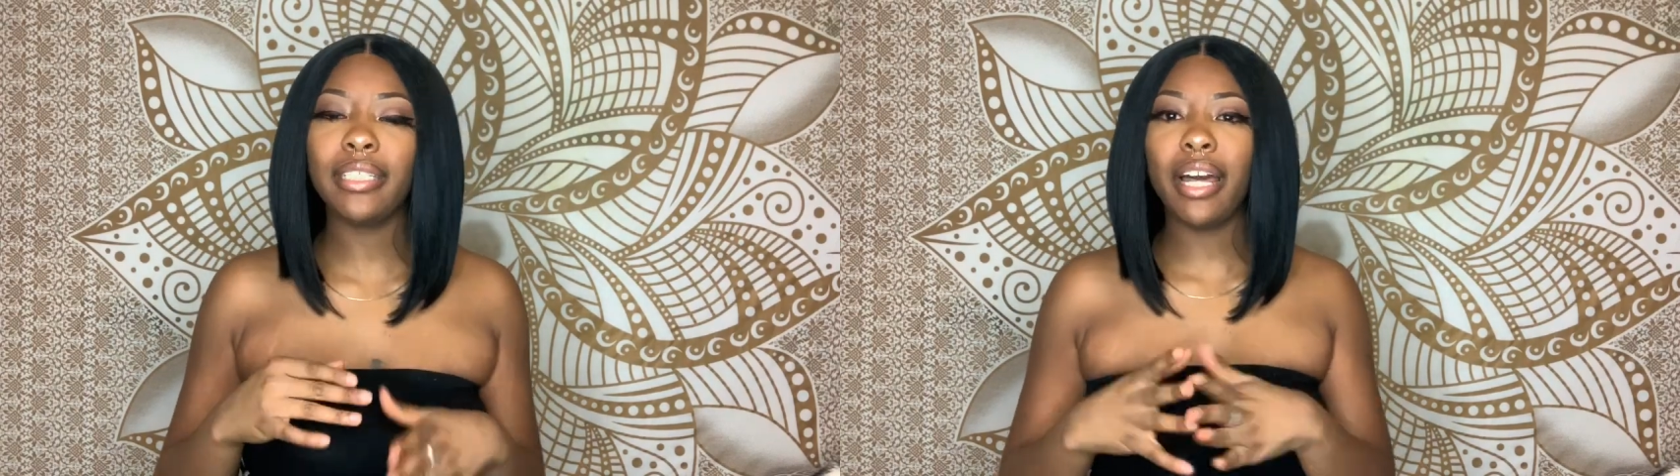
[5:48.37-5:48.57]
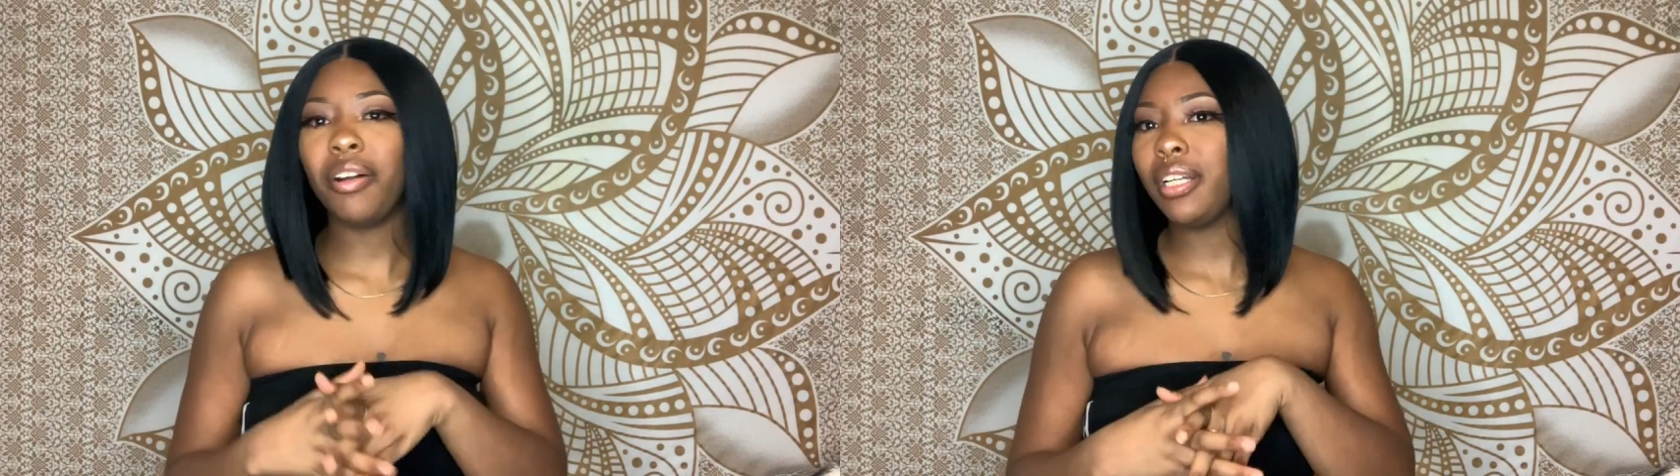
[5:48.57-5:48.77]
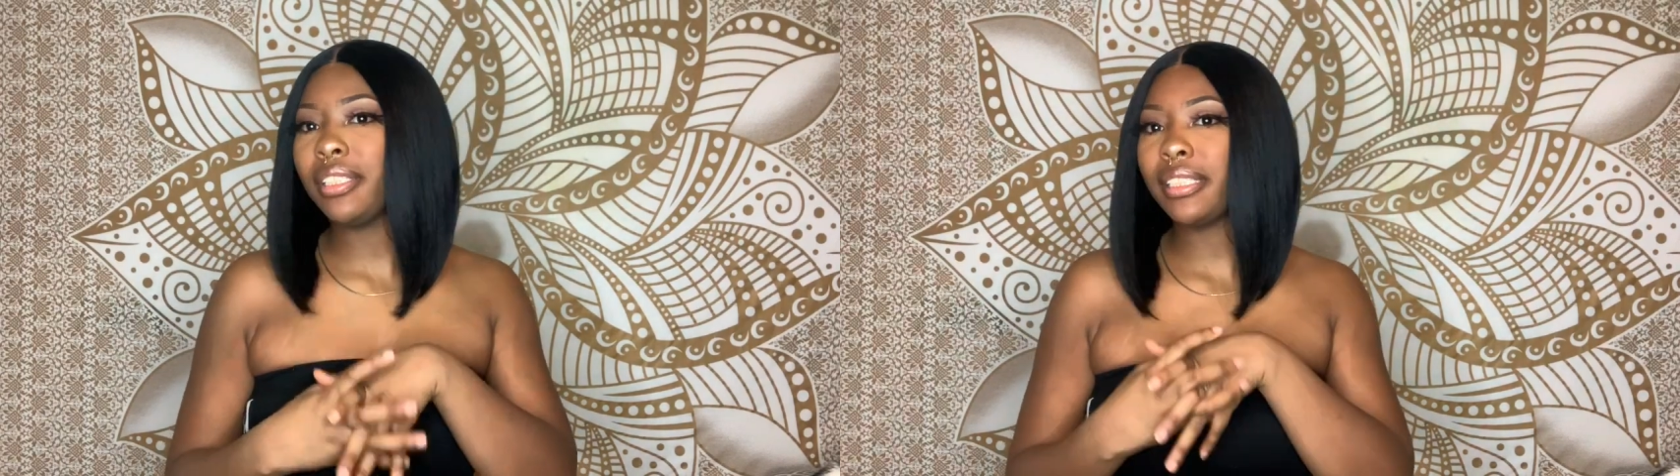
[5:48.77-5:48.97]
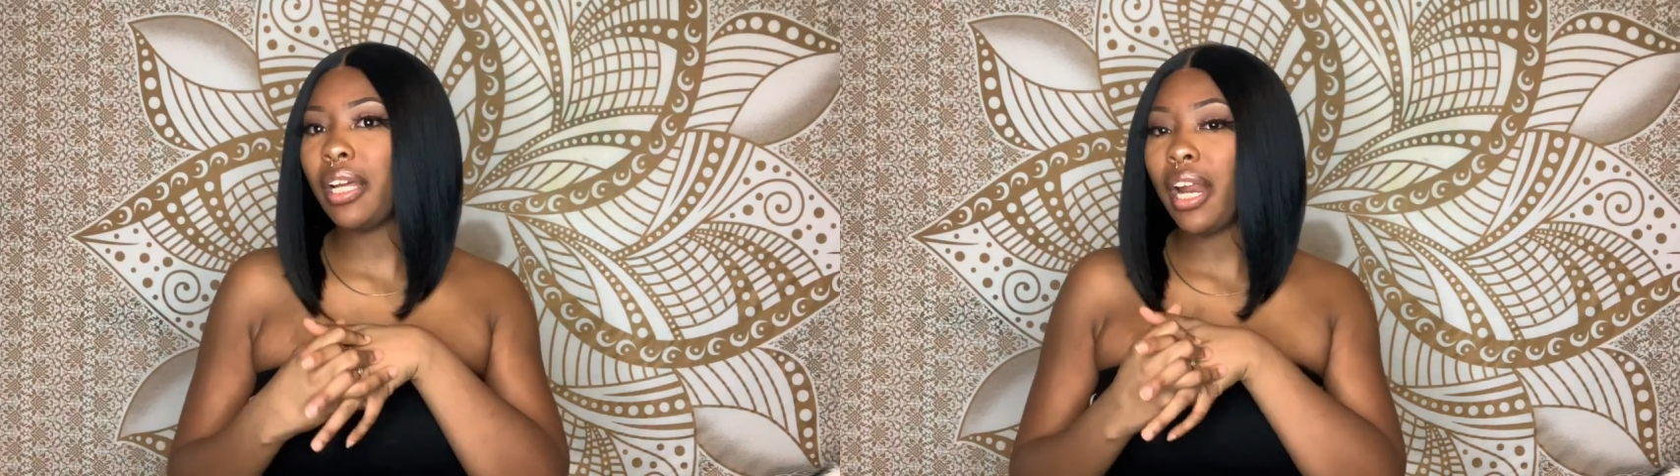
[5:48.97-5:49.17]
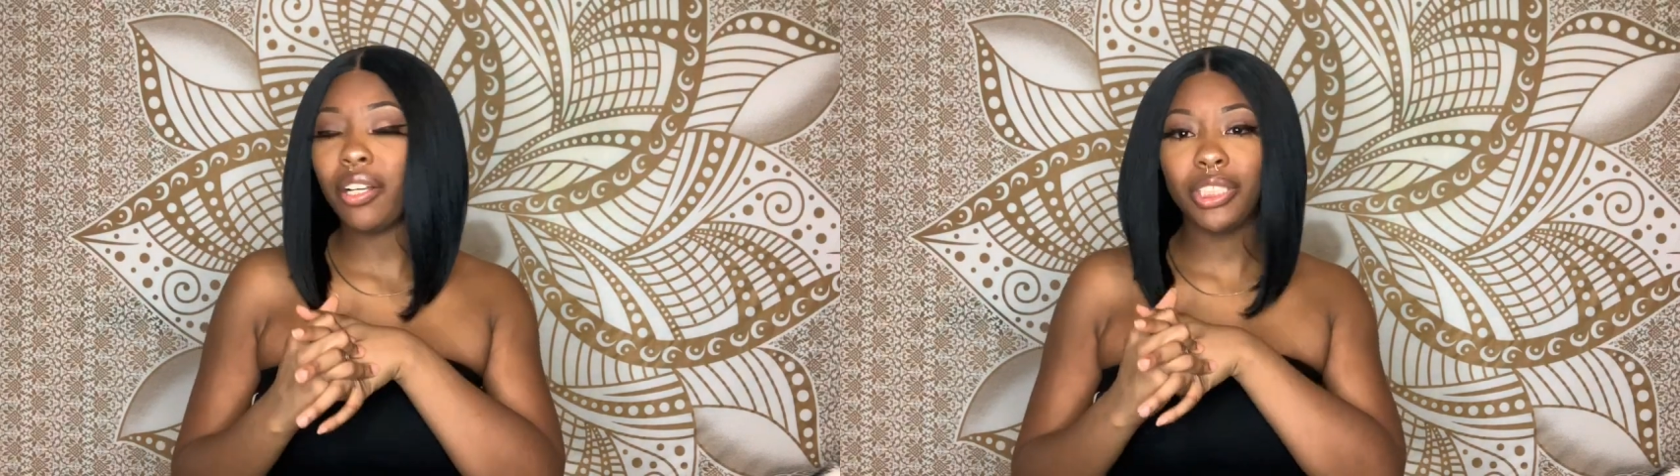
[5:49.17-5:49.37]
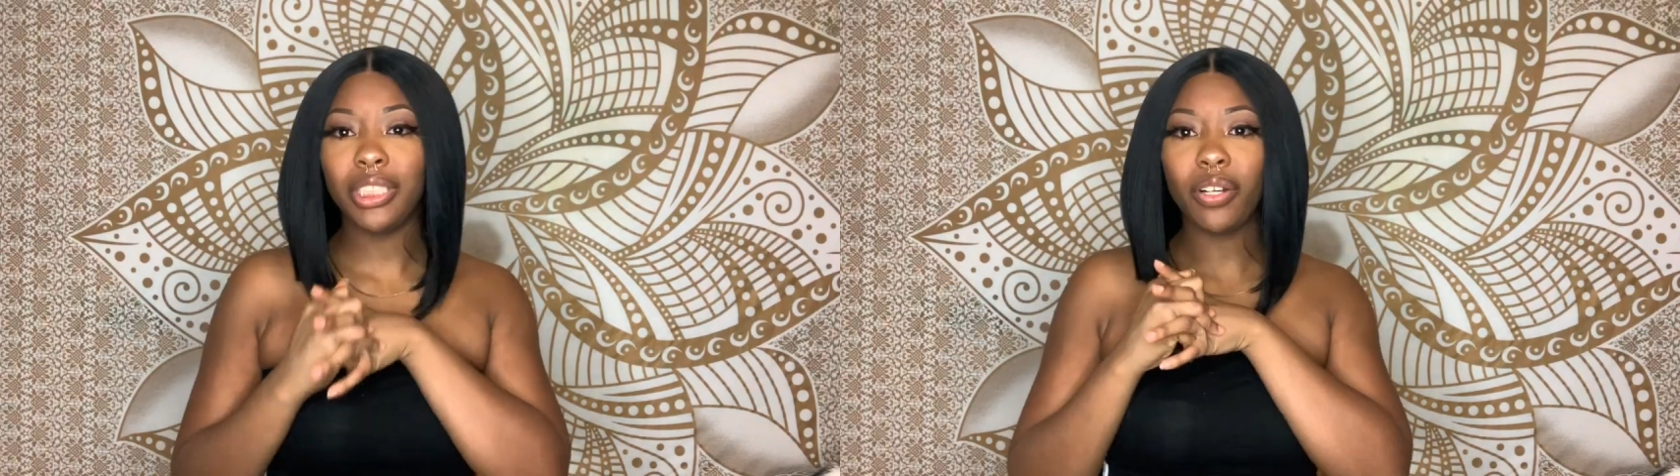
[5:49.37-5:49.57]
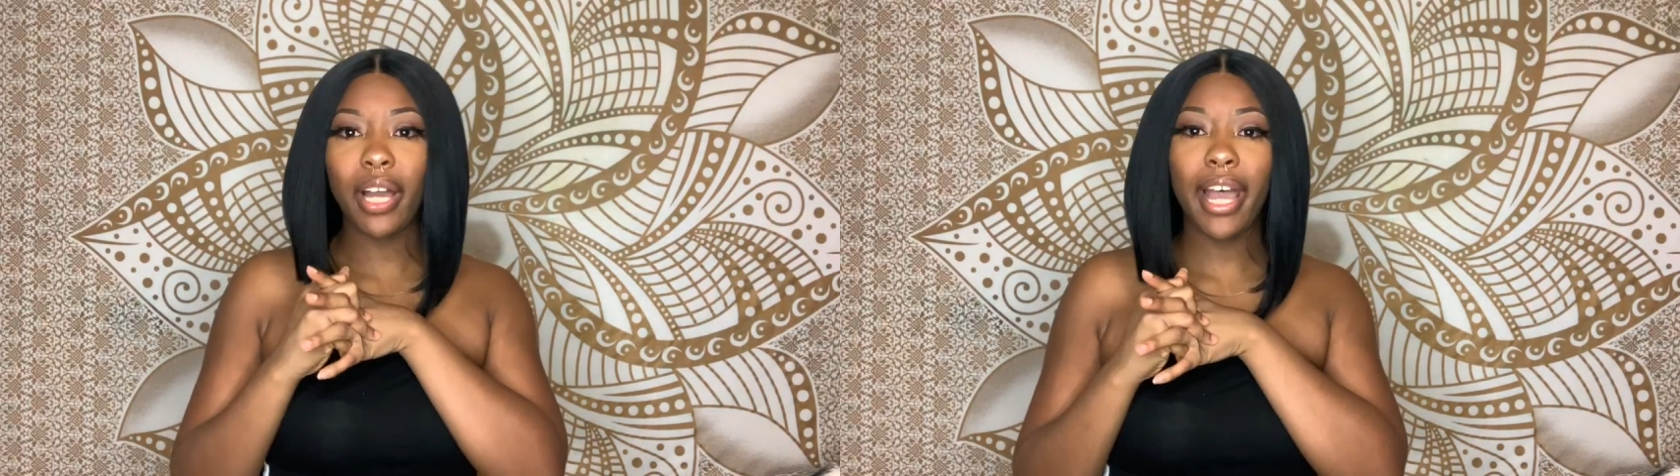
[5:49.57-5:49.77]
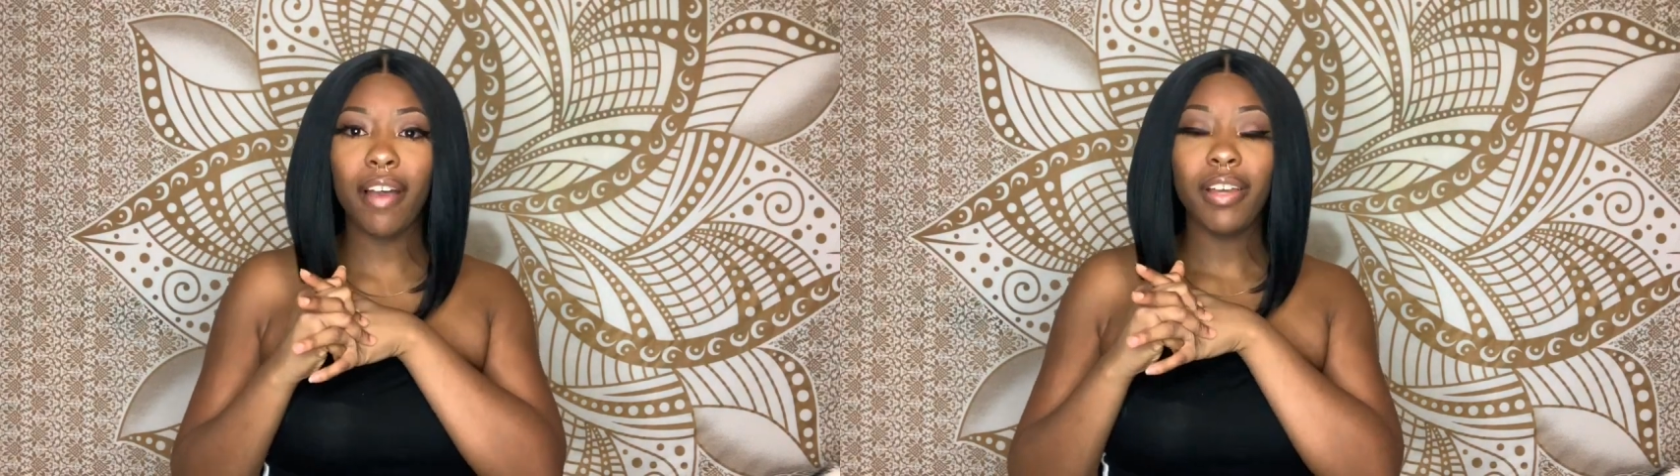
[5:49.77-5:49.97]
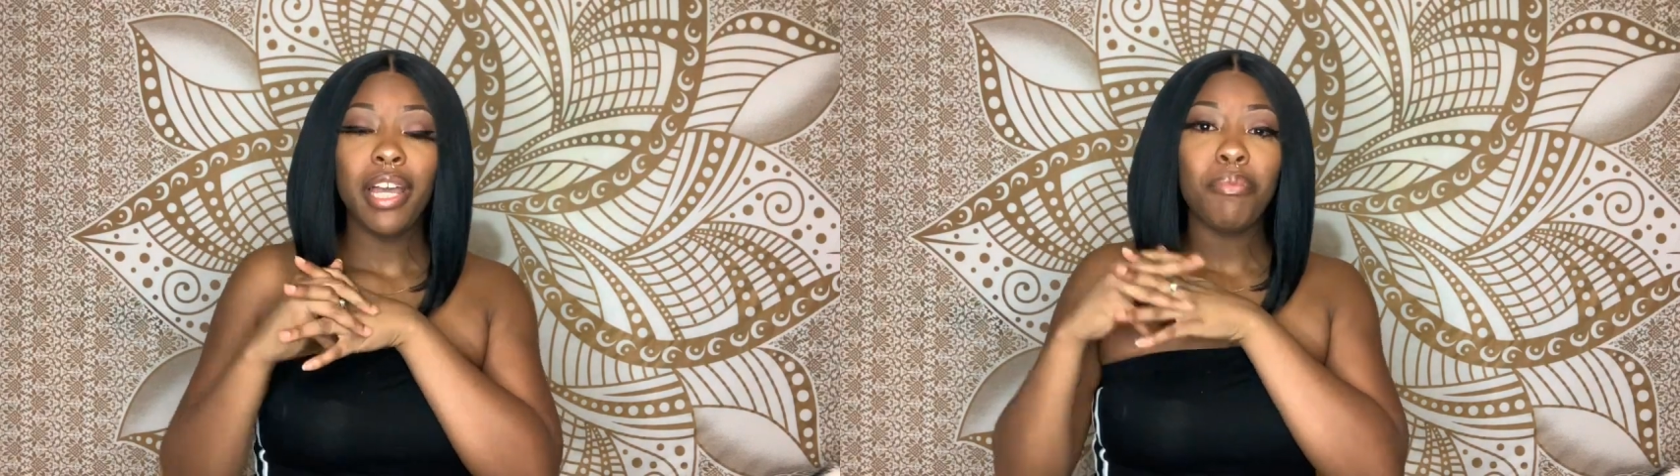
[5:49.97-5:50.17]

I don't understand how she don't have